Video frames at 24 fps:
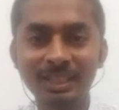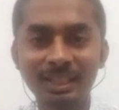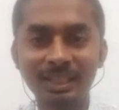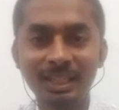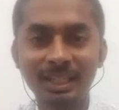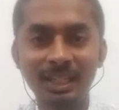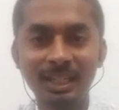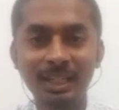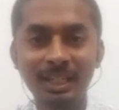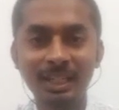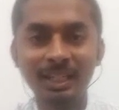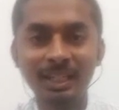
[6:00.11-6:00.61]

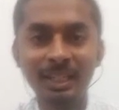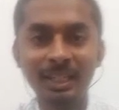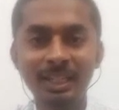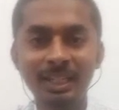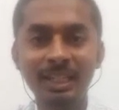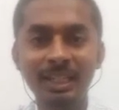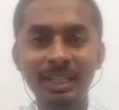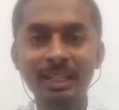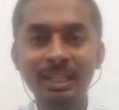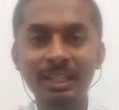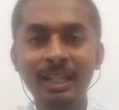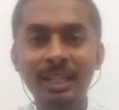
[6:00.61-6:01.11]
And in
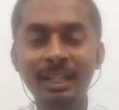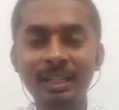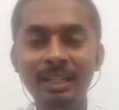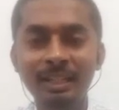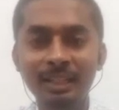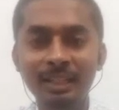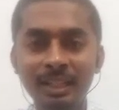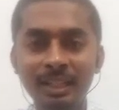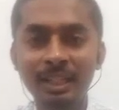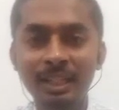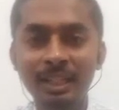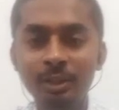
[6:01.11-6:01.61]
night,
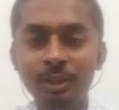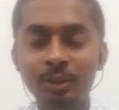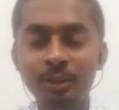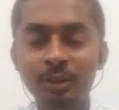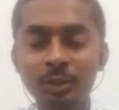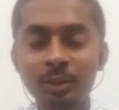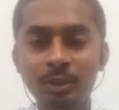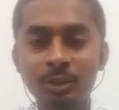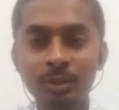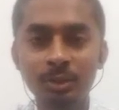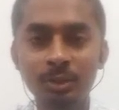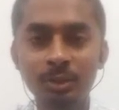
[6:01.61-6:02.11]
I used
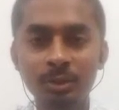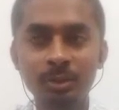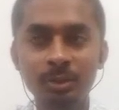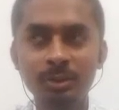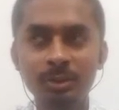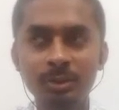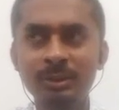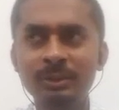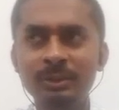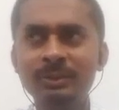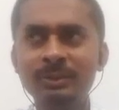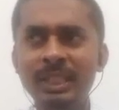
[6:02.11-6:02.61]
to
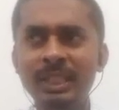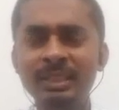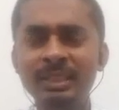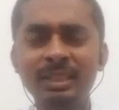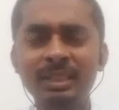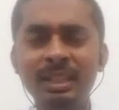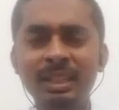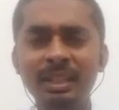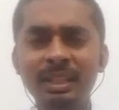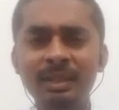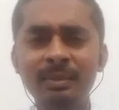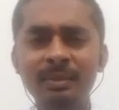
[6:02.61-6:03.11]

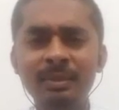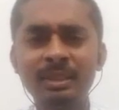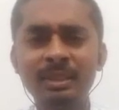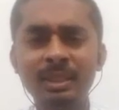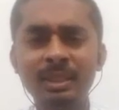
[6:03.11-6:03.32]
study,